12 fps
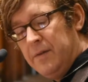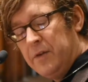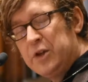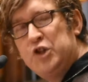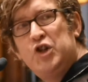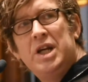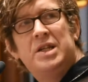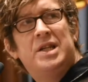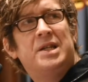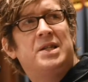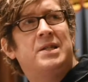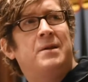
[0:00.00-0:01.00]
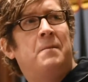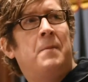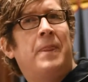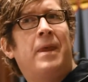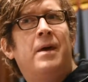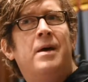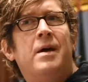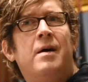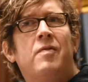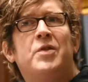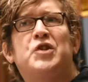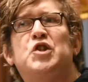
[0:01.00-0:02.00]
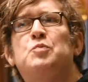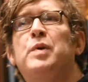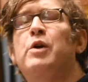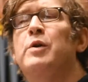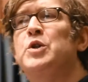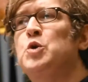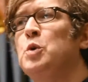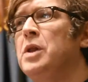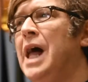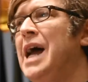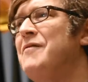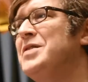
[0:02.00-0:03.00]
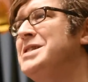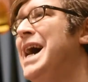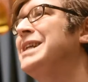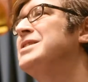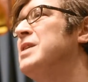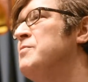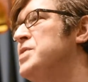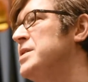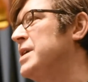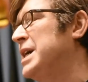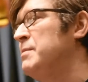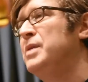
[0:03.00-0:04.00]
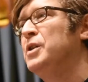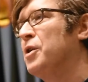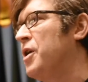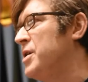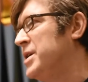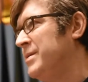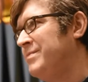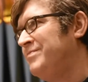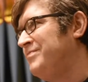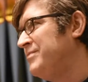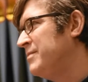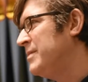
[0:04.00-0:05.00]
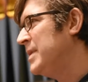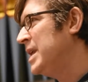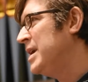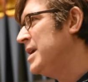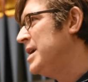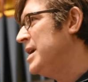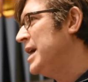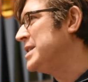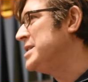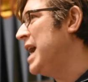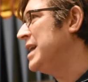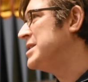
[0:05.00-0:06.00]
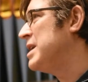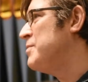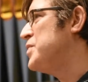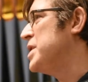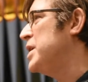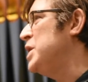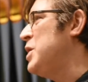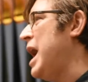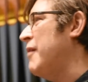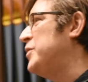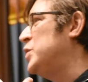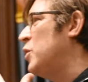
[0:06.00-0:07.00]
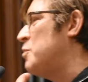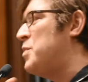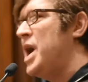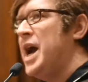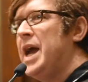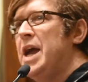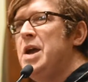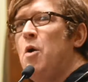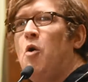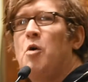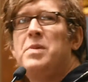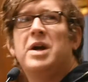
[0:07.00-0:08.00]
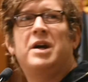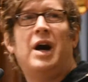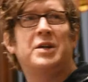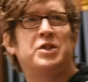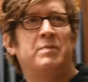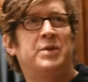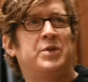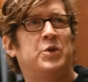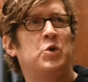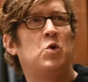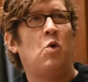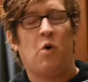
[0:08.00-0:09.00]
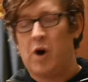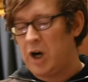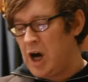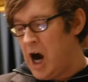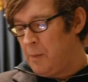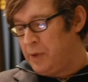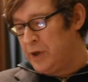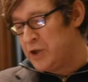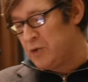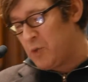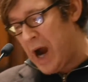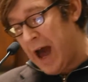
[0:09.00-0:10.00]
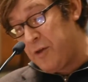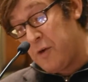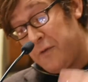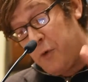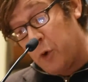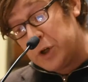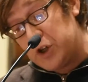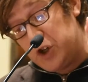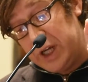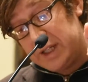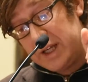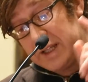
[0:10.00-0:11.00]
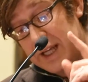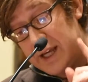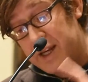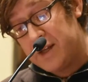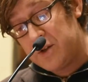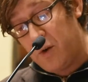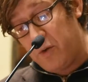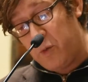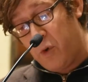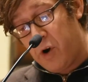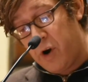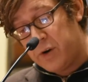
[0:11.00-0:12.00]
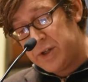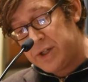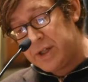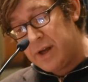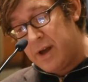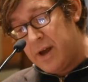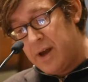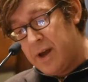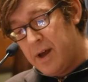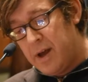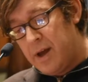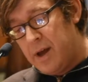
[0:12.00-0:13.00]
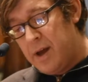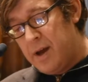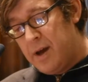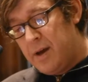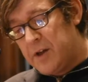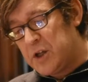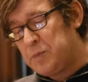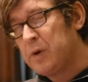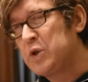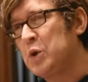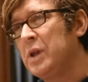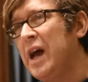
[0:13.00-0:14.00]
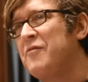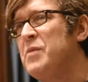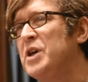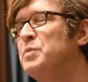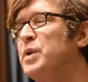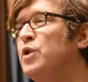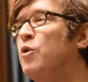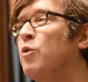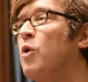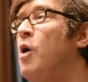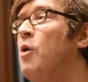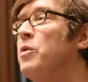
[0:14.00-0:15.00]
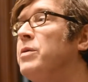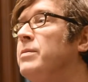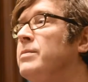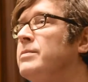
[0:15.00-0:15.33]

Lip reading: For Jesus, the spiritual life is not something that can be learned. It's not something that you have to obey or be accustomed to or accomplish. Rather, for Jesus, in his own words, the spiritual life must be grown.